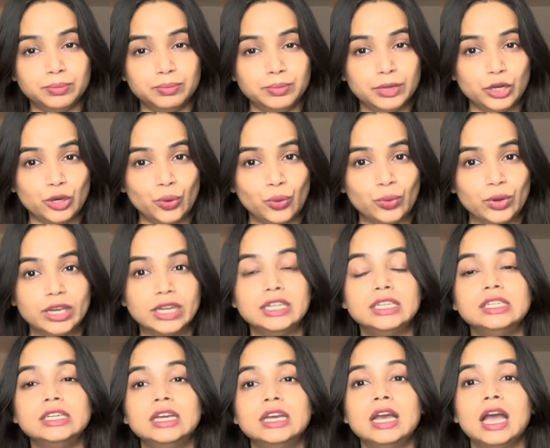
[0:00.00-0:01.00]
below
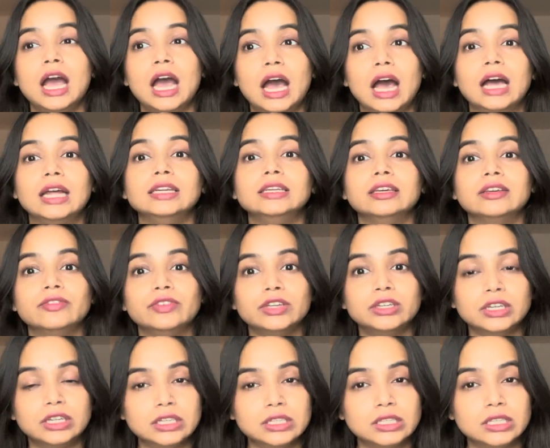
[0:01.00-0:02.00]
it and
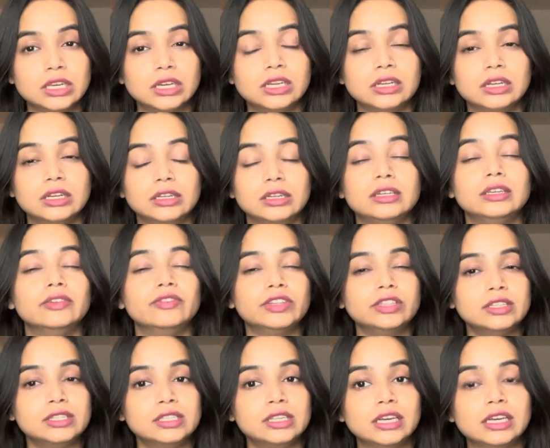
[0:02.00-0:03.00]
giving
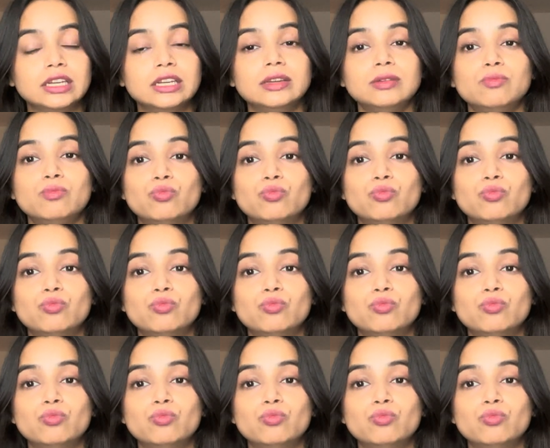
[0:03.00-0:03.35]
the skin